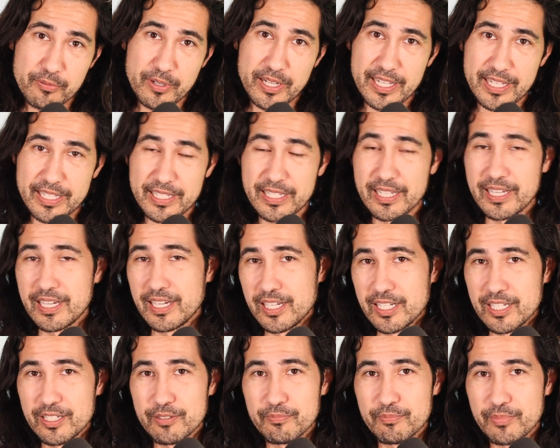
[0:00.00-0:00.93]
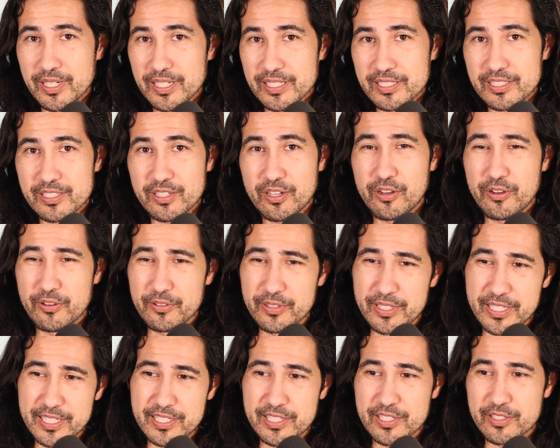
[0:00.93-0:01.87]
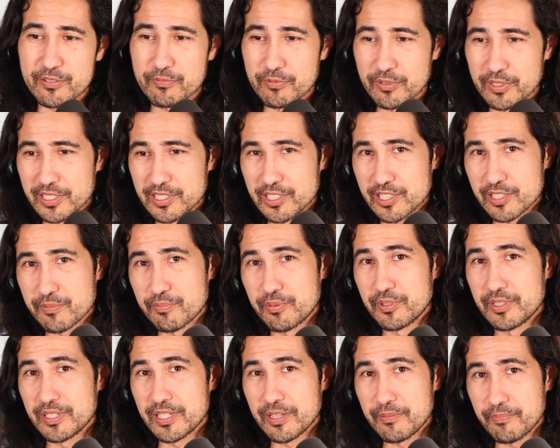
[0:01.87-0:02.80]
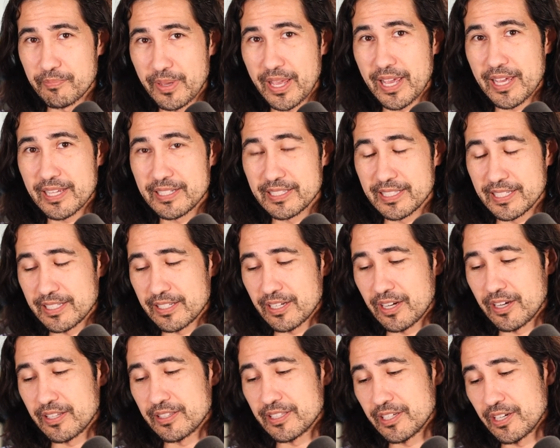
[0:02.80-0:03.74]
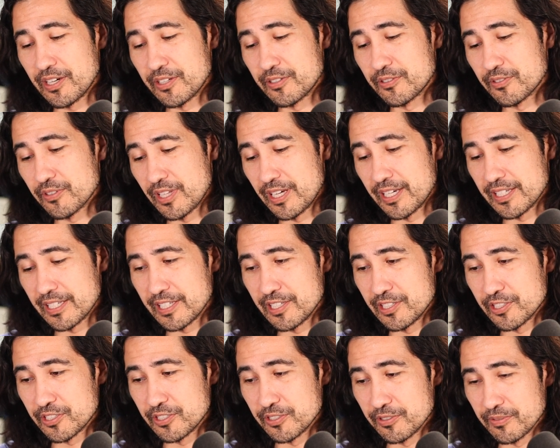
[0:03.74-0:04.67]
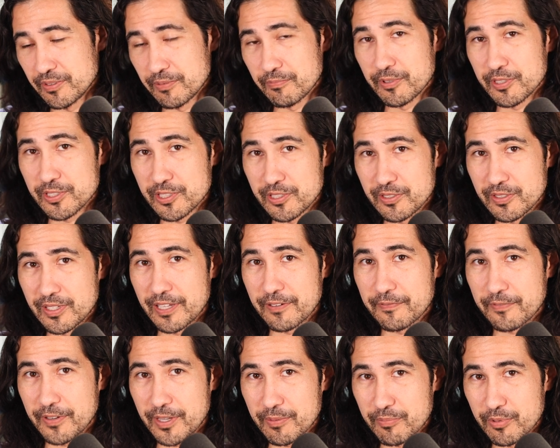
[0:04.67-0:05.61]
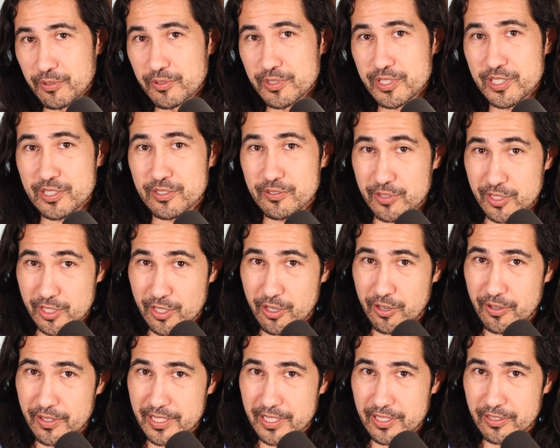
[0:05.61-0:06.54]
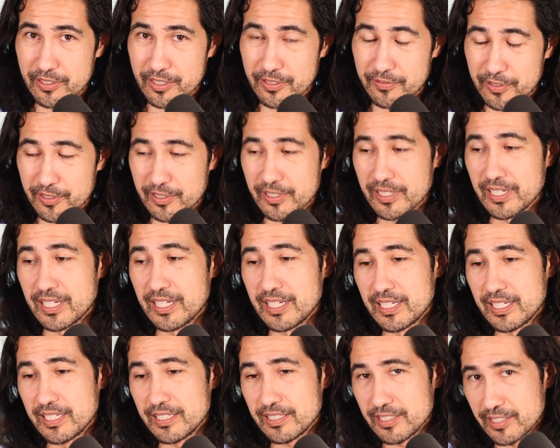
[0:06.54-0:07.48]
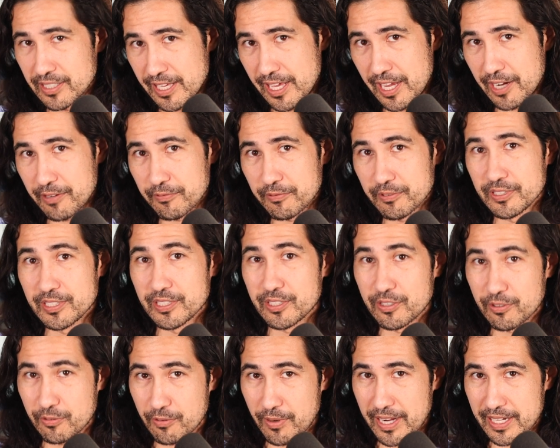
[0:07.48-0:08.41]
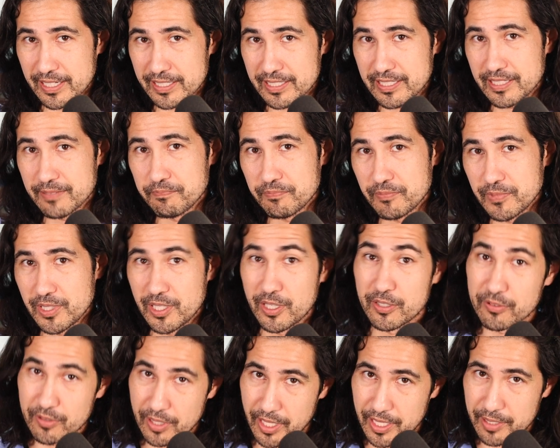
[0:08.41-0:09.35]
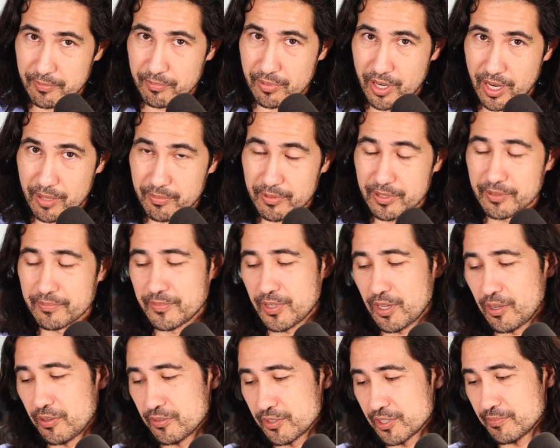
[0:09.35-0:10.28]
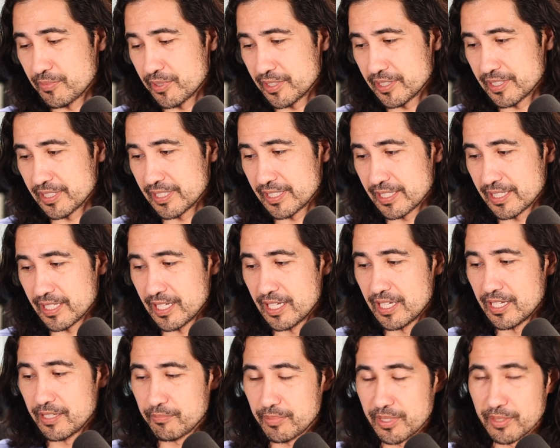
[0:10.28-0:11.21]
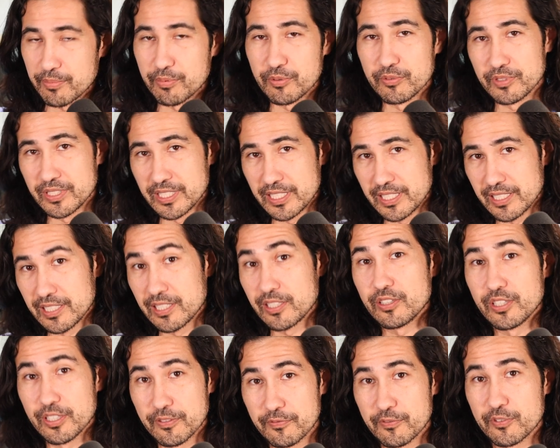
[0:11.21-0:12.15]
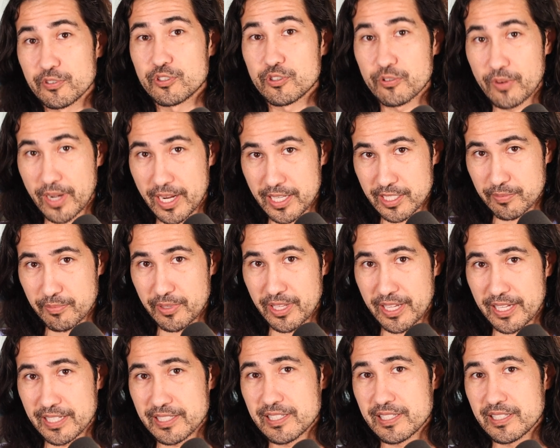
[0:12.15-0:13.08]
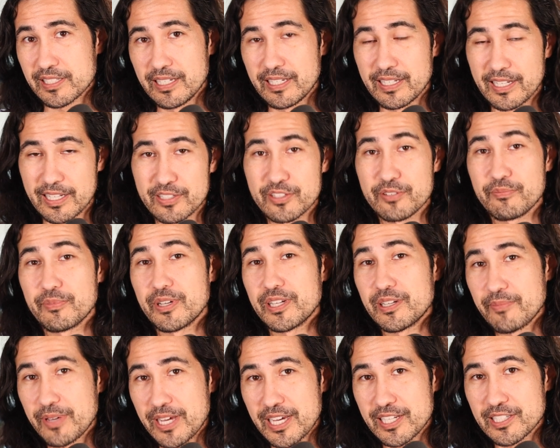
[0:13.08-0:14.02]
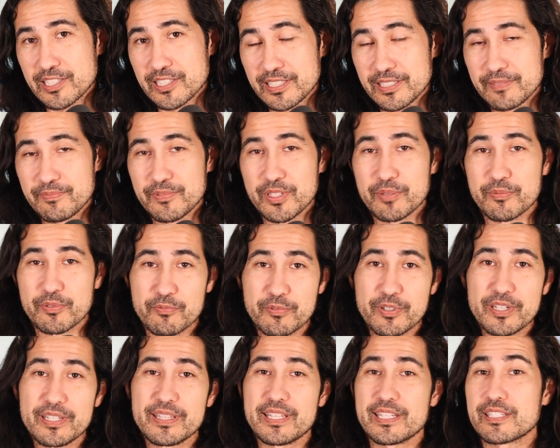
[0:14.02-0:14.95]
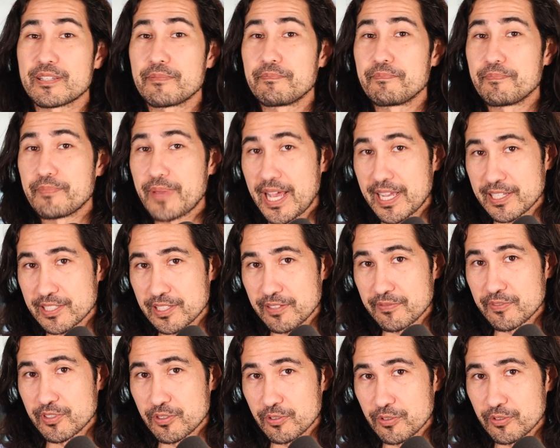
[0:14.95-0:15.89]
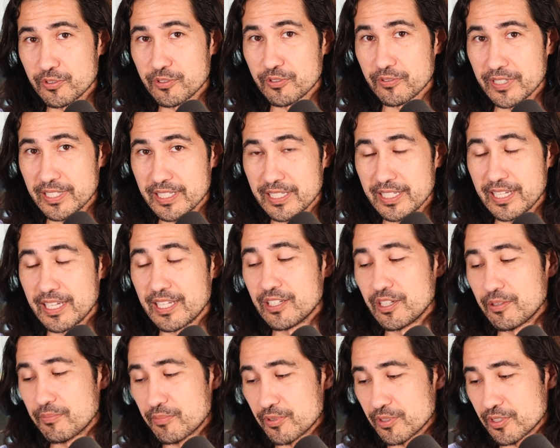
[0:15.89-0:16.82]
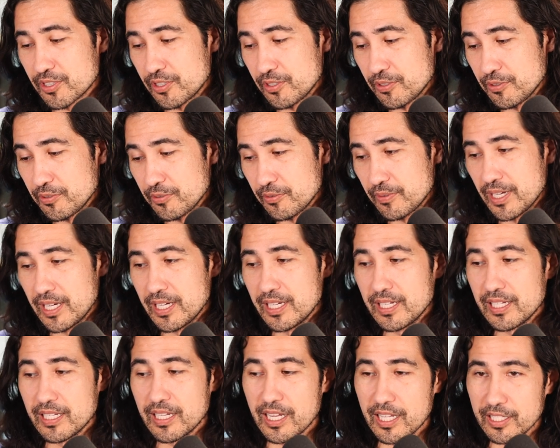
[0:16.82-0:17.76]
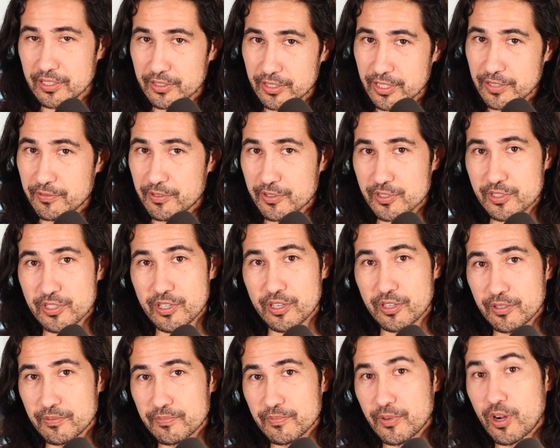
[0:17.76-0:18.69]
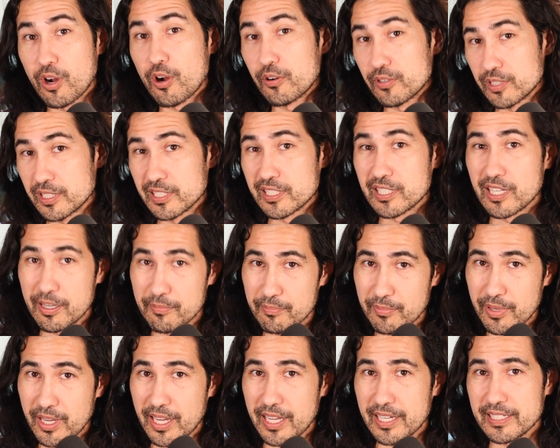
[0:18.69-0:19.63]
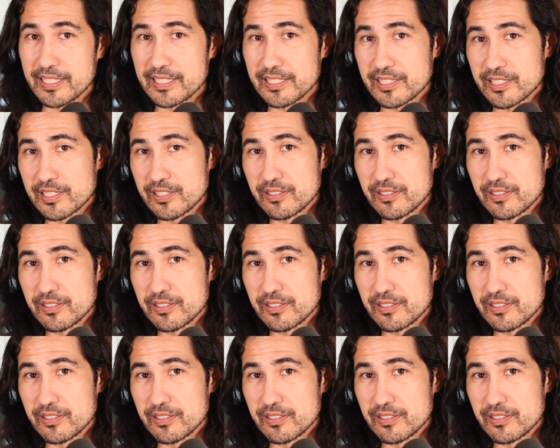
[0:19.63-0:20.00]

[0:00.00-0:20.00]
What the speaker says: way. But all this is really just putting a Band-Aid on the underlying issue. And once you get fibrosis or scarring in the liver, you can't really correct the underlying problem. Ultimately, people need liver transplants. And as you might imagine, number one, that's a massive surgery. And number two, livers are hard to come by.